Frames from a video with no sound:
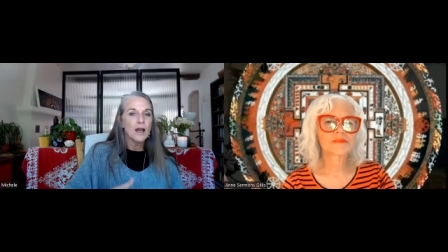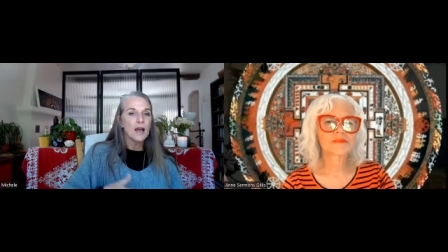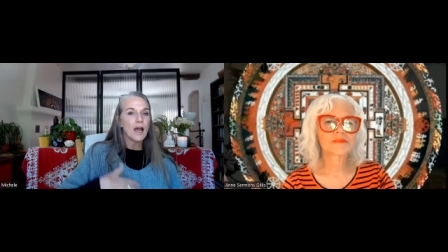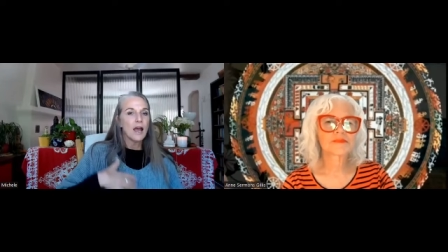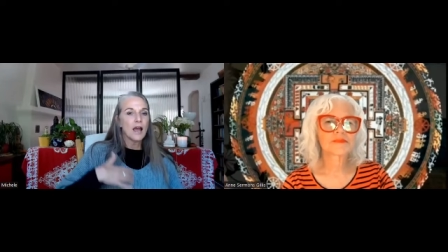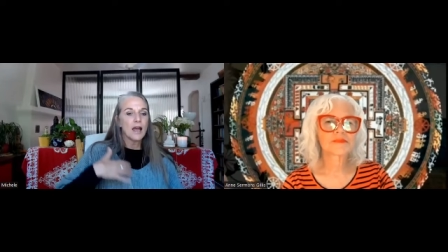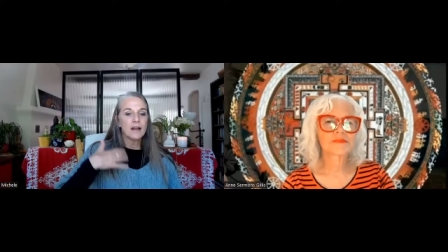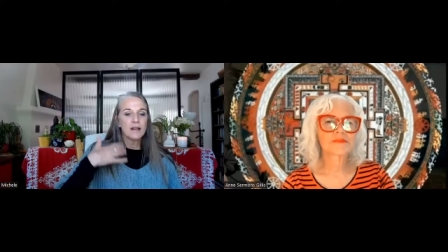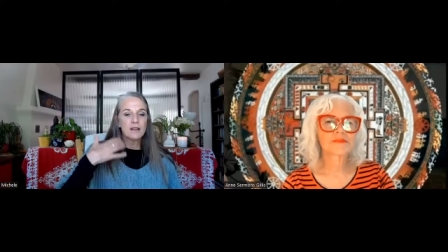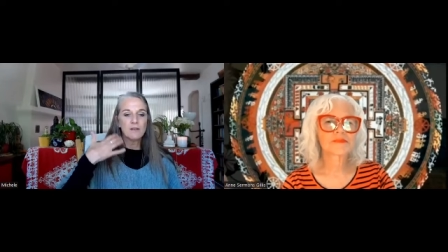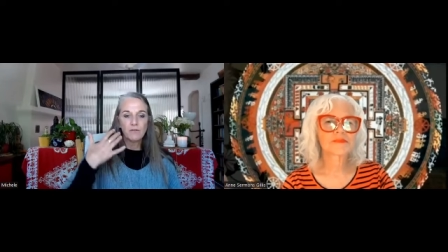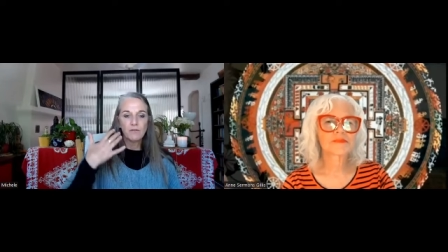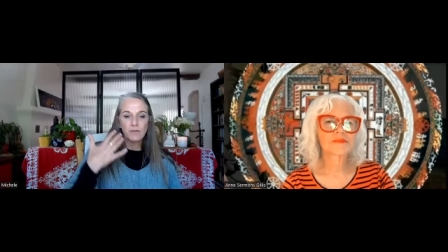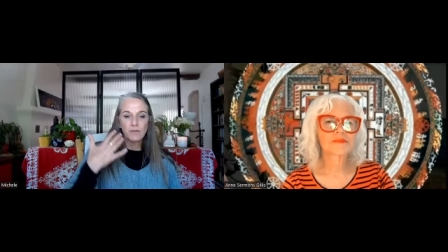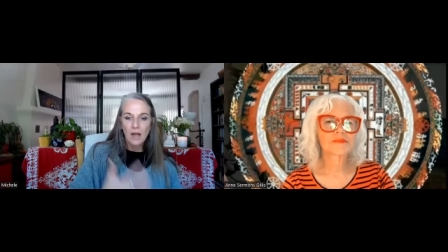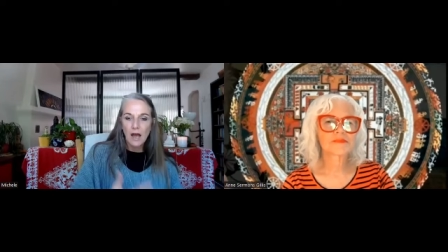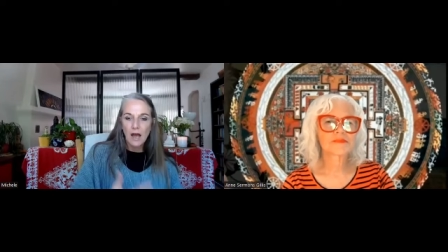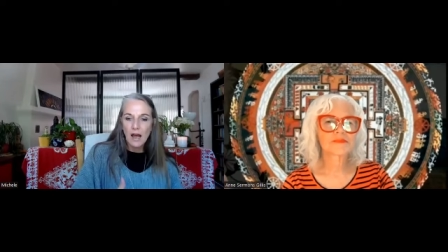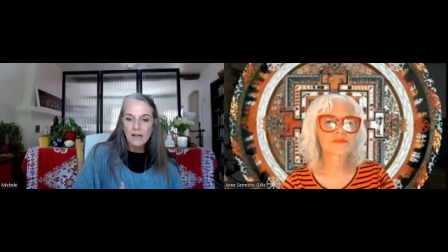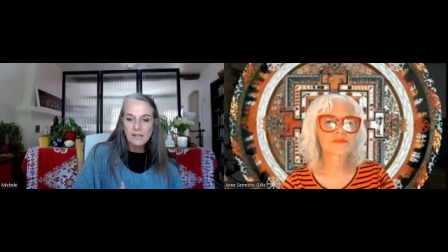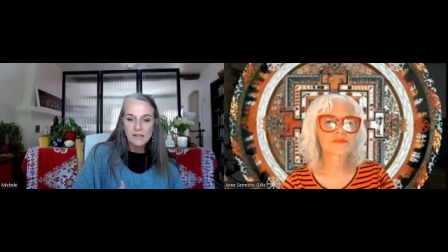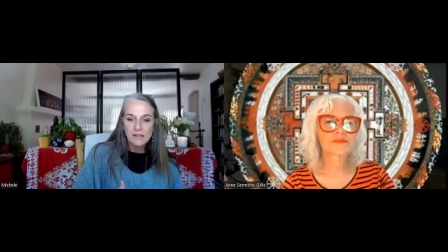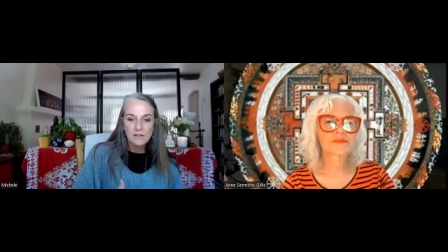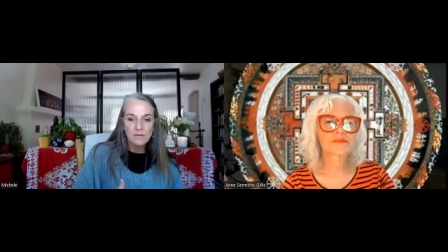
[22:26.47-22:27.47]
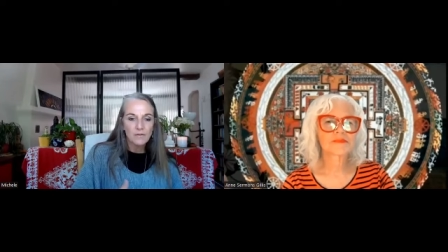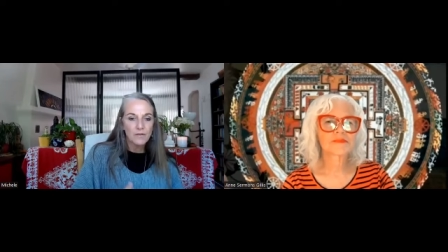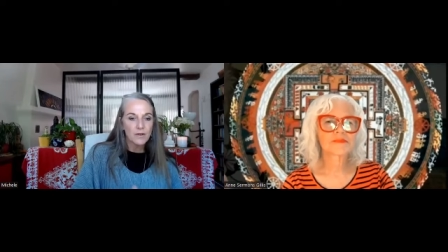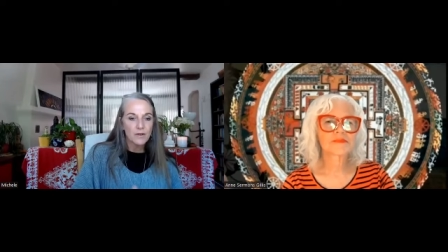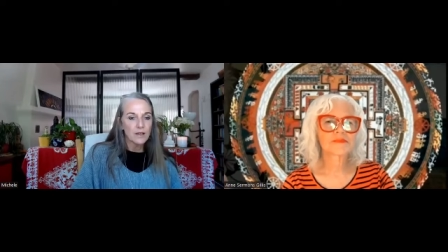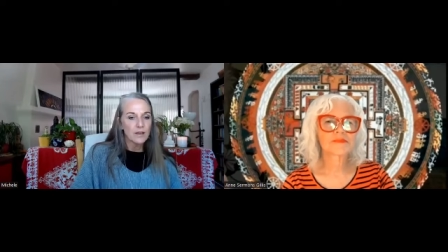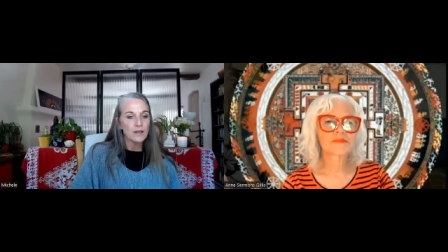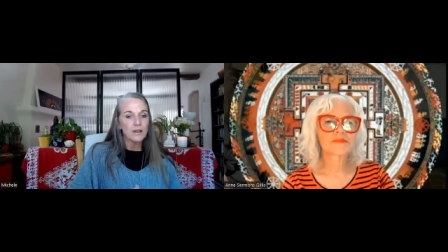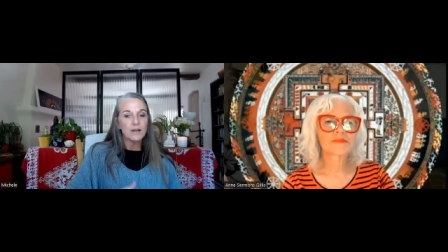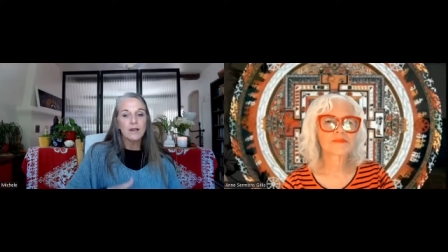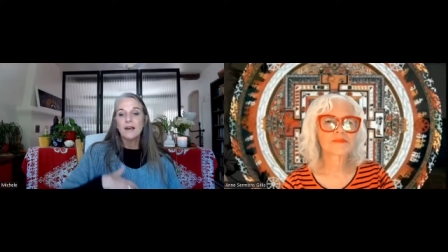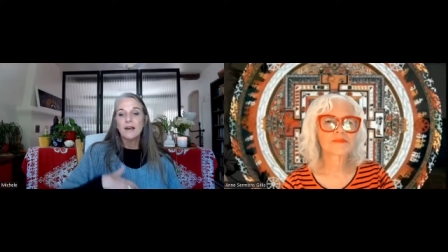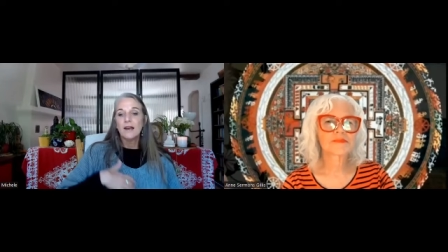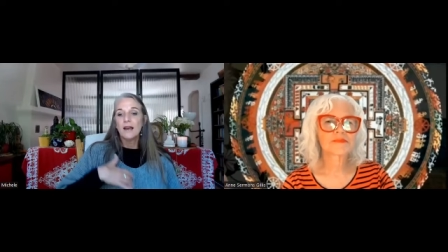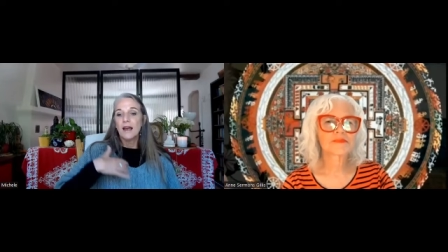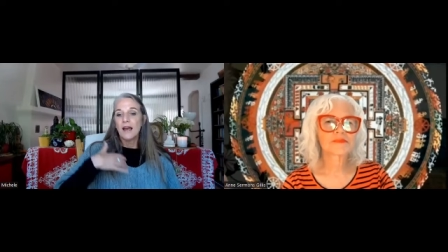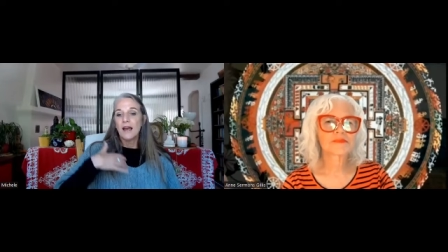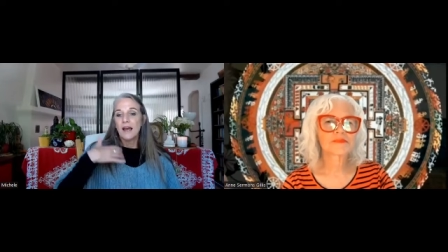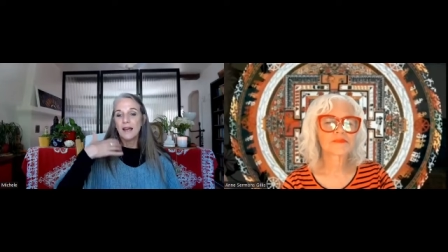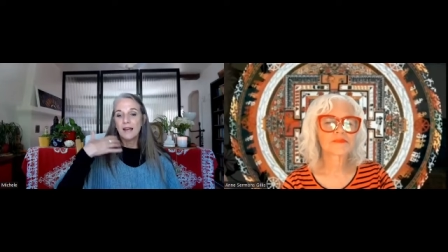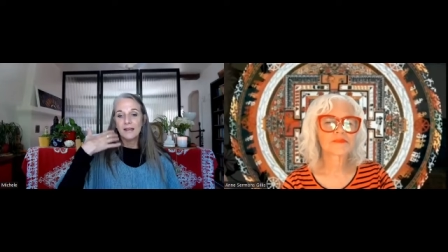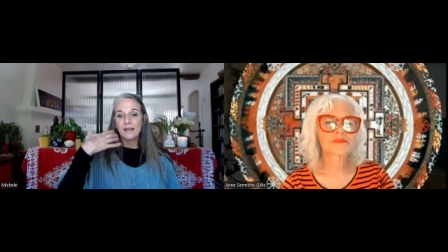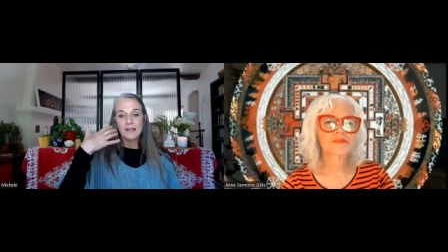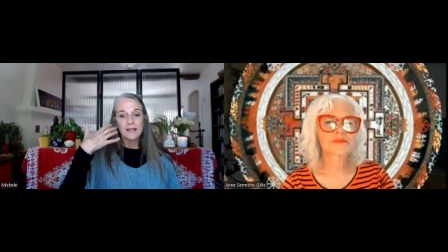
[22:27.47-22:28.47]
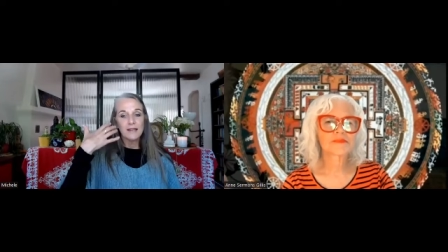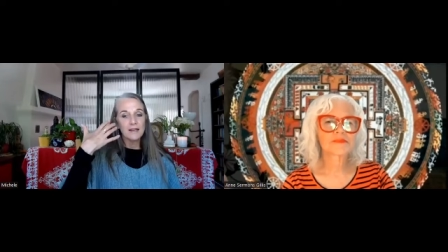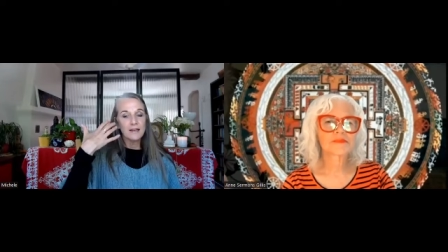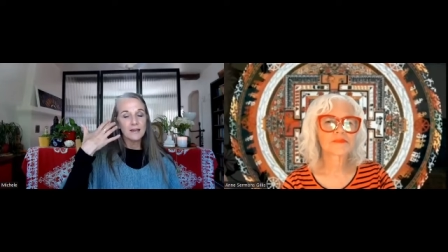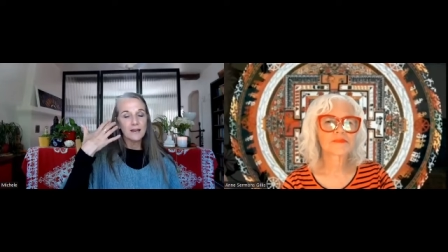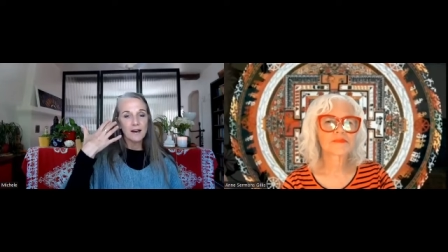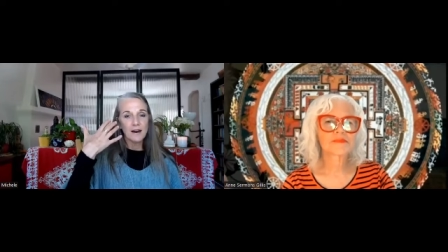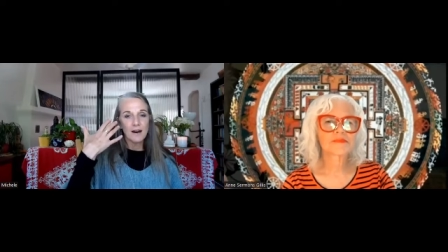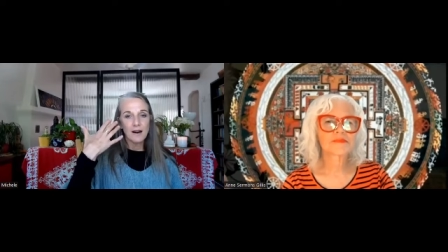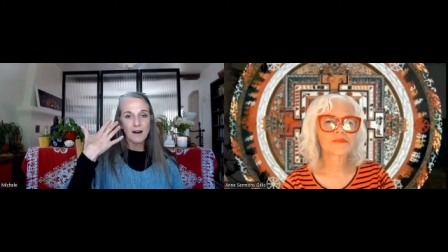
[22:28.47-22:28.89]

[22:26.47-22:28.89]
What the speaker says: any philosophy, any